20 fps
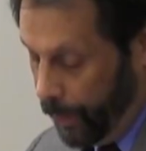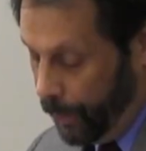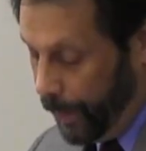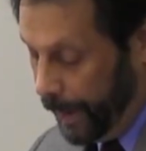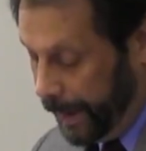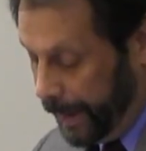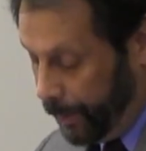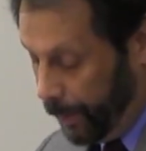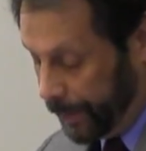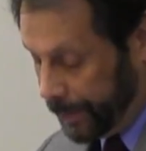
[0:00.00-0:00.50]
who,
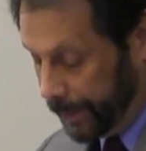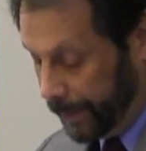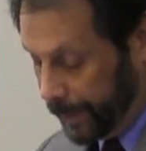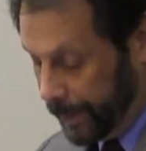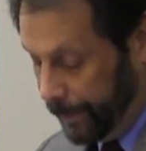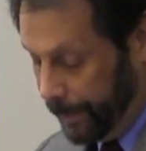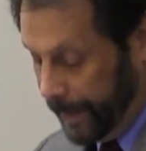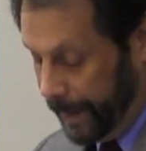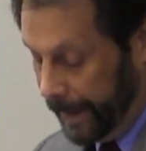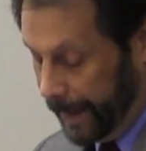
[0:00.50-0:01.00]
when he
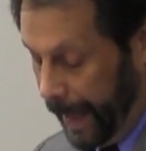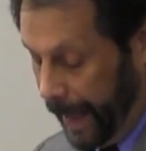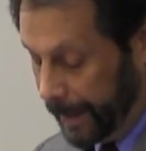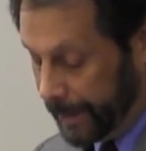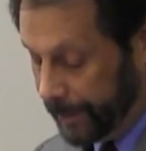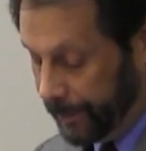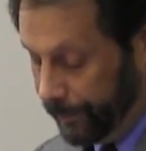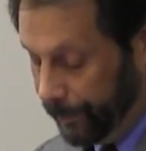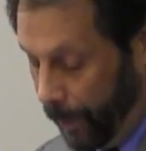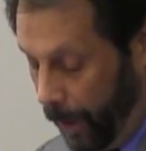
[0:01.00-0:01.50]
wasn't committing
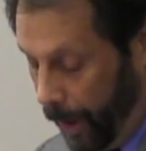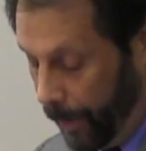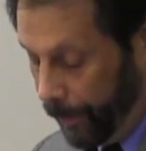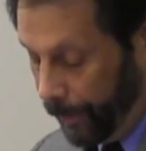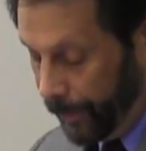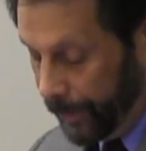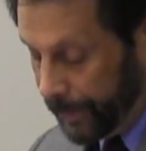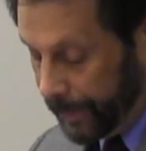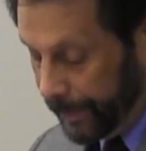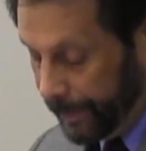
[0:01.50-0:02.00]
acts of
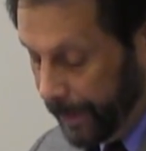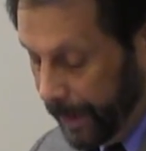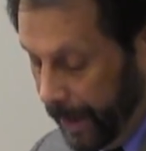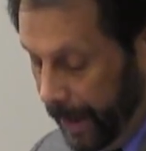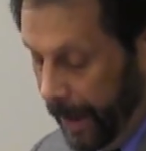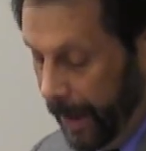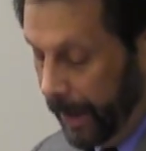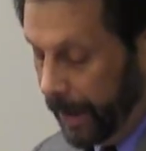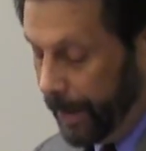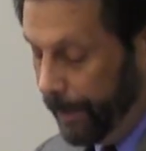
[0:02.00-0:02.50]
barbarism,
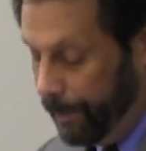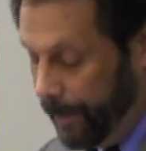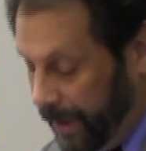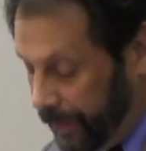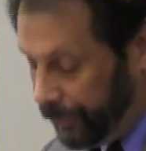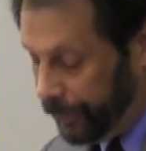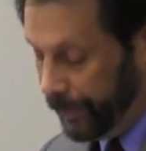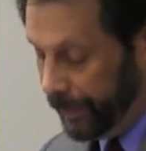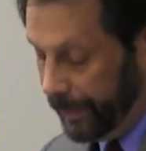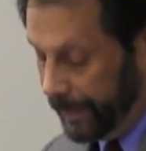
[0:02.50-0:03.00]

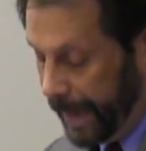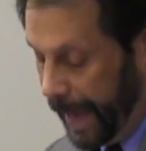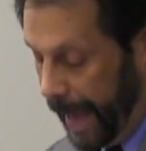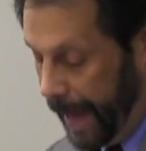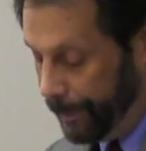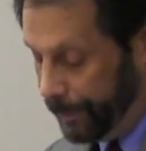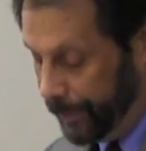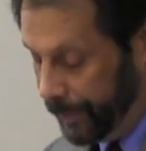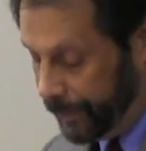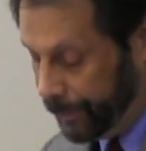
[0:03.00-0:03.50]
commissioned
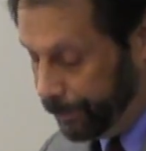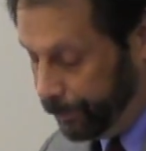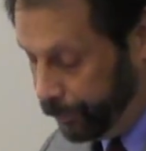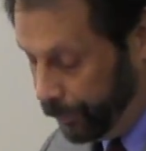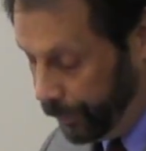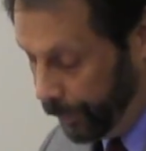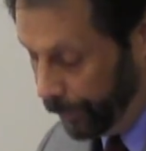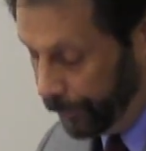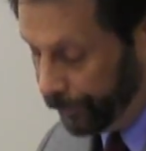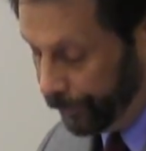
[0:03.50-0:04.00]
hapless
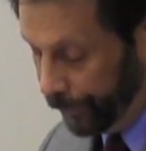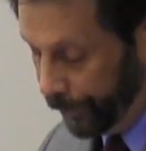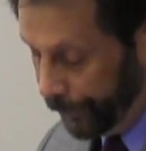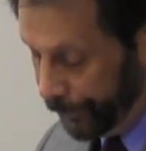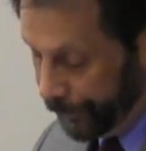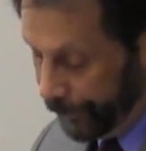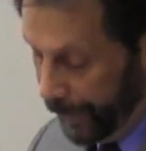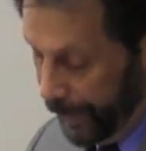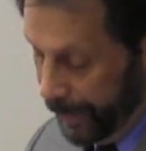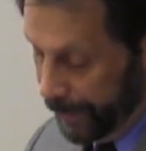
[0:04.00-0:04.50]
Bruno
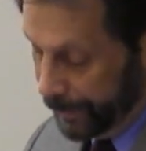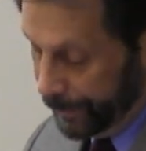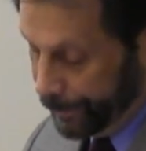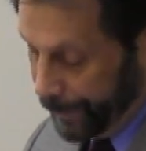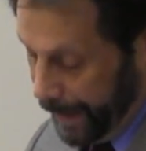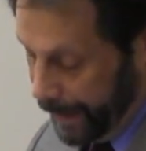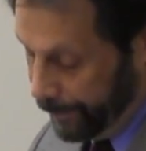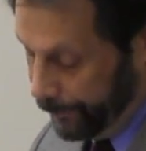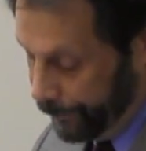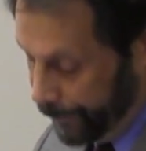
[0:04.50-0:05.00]
Schulz to
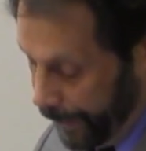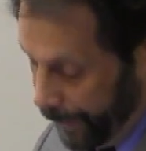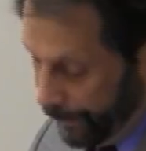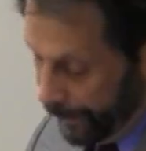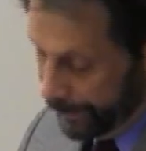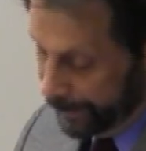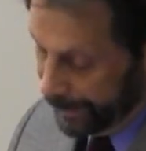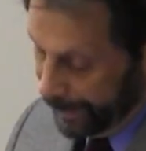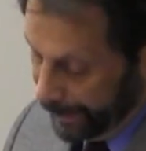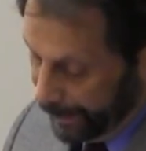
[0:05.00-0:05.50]
paint
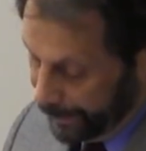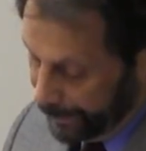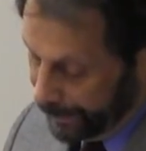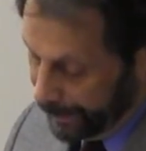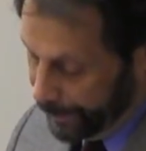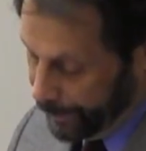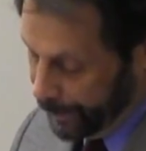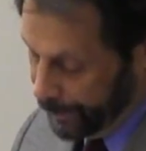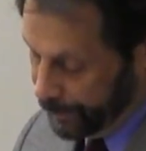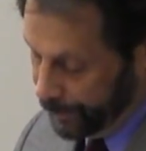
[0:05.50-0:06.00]
fairy
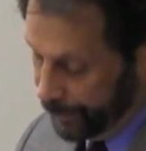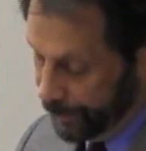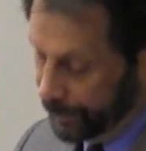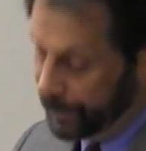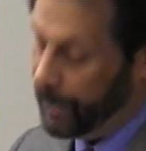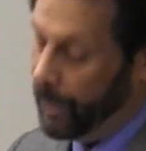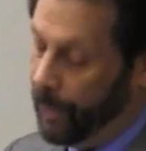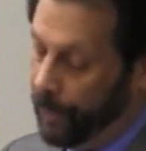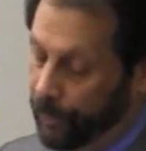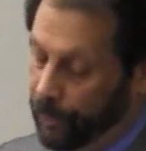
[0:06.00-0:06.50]
tale
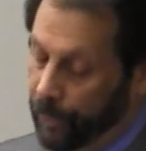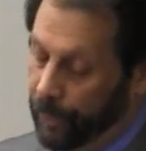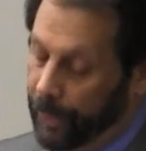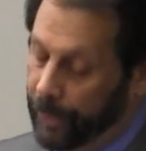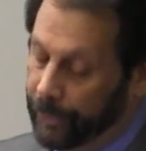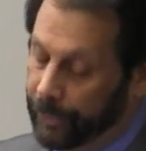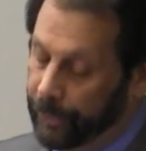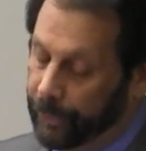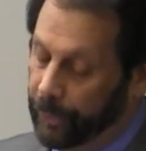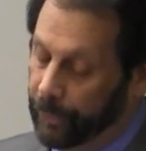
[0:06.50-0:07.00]
images
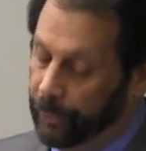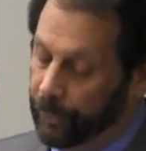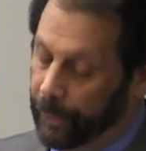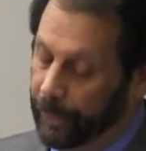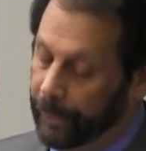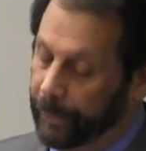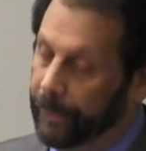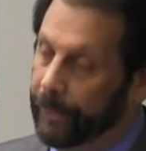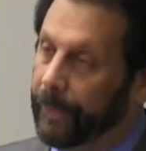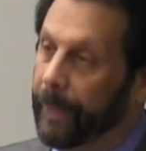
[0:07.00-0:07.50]
for his
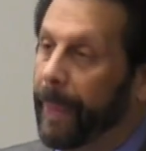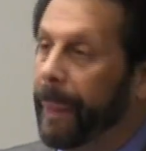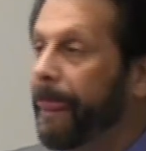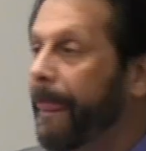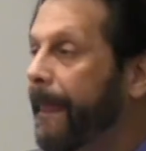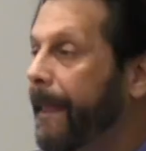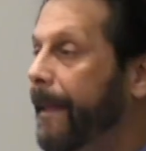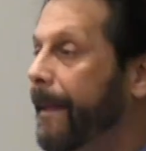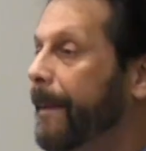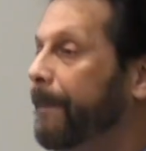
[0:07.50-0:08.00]
children.
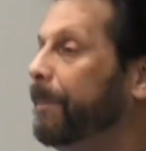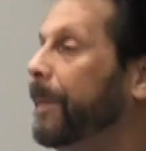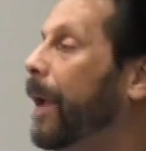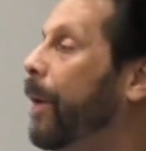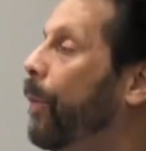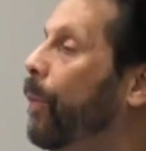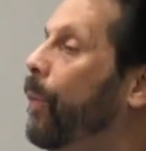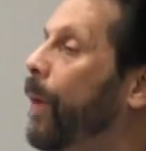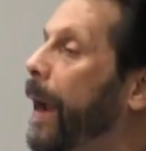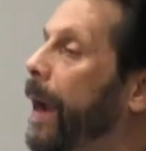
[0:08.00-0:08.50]

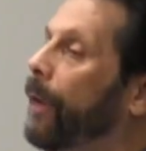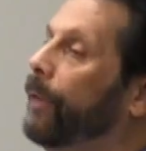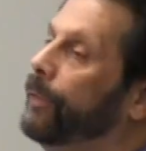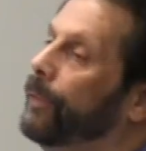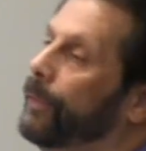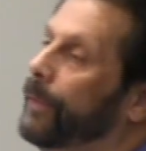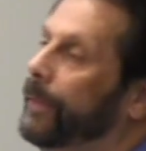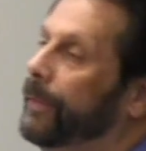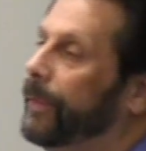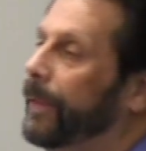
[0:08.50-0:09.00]
Where
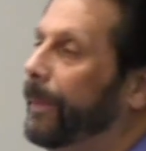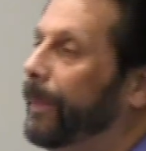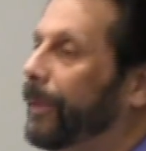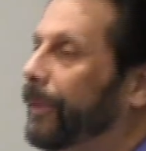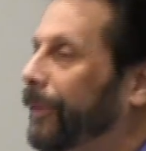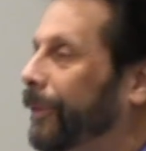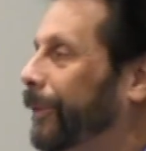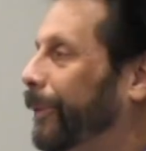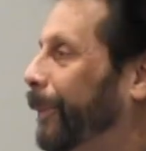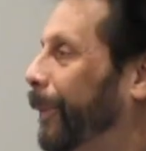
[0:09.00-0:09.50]
do these
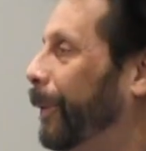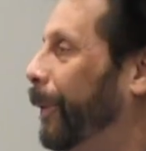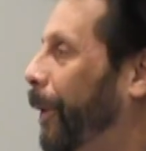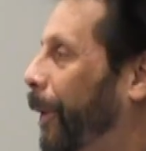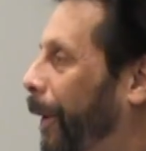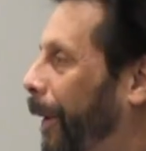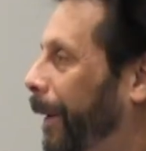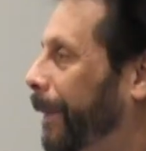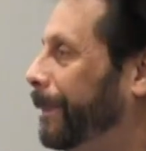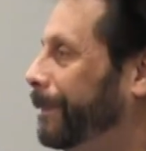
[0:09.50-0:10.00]
images
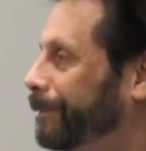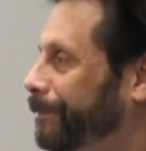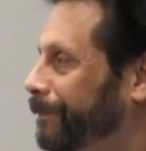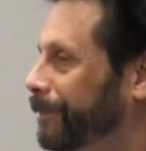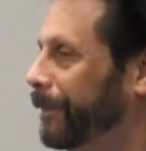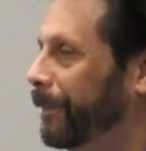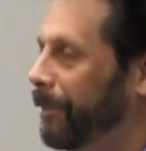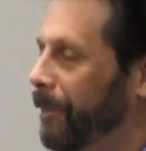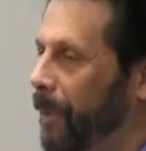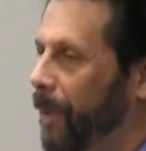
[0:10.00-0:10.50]
belong?
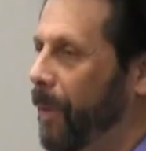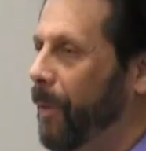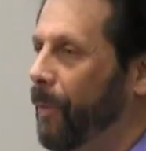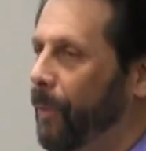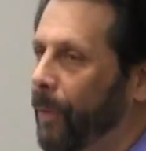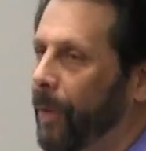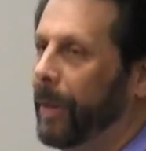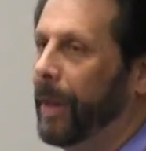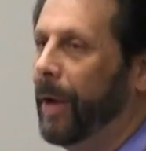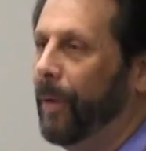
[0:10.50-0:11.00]

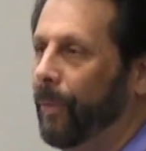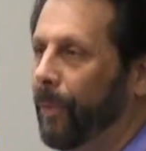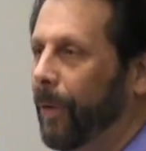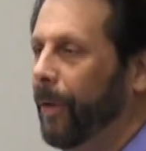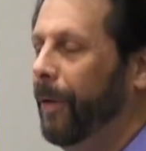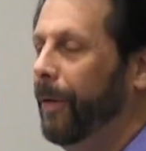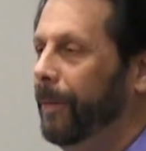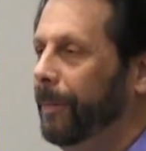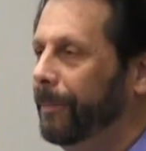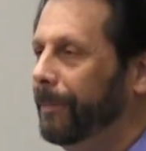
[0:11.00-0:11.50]
Where they
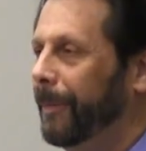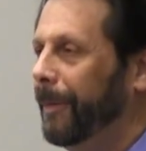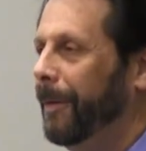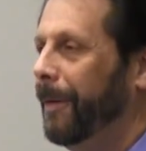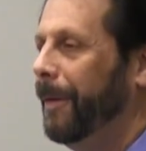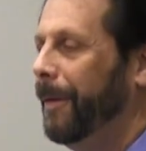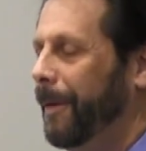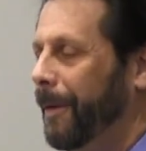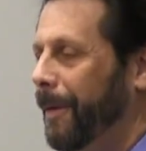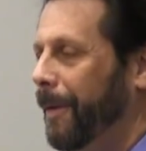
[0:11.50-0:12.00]
were,
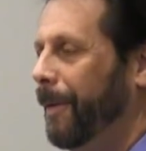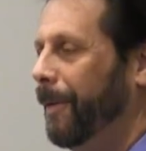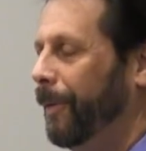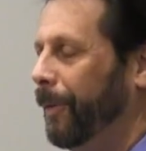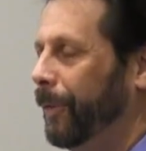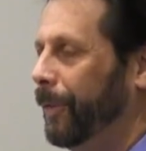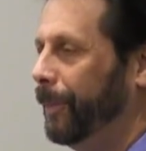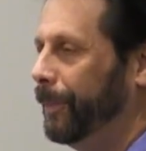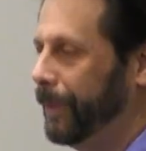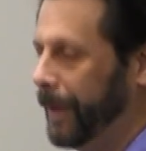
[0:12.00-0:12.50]

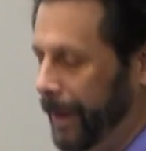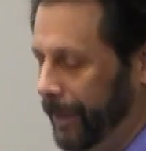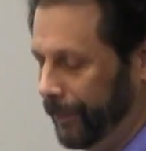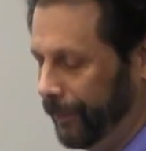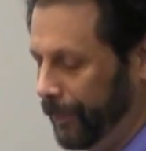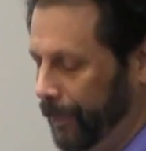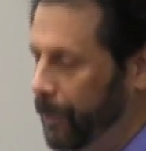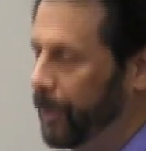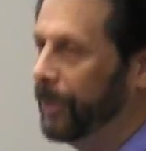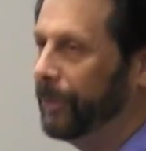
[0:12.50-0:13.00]
or the
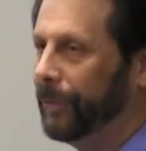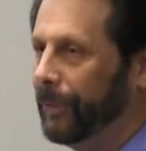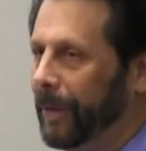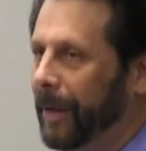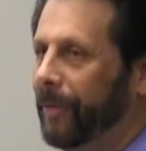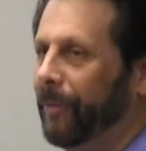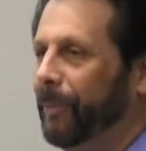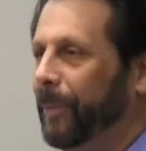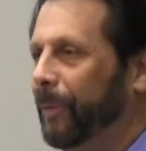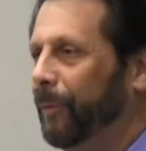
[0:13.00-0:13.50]
place from which
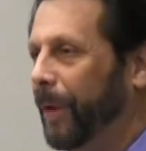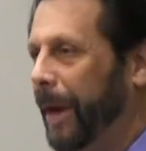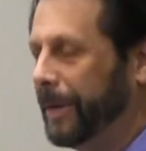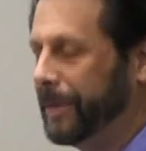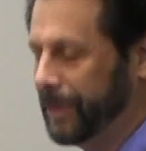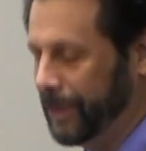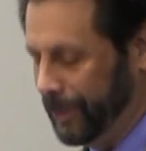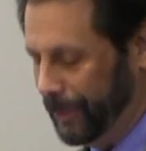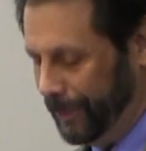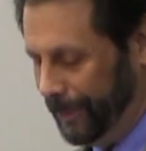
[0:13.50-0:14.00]
they've been
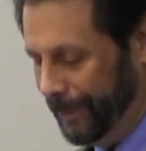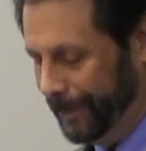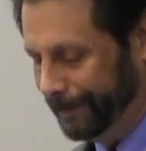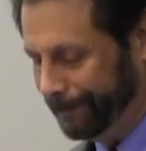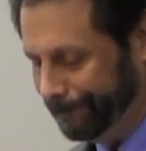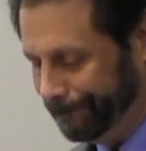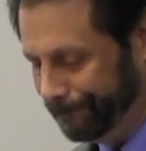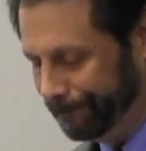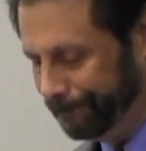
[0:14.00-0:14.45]
rescued?